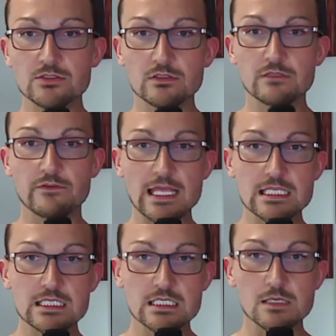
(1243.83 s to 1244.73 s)
to
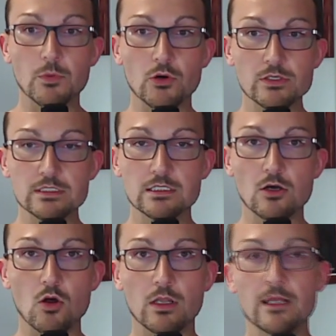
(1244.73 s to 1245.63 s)
advance and support the
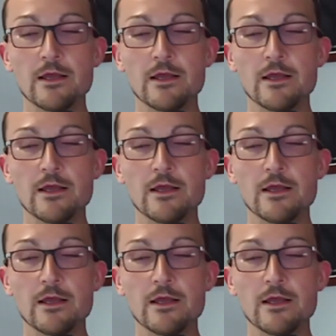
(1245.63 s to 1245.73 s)
goal.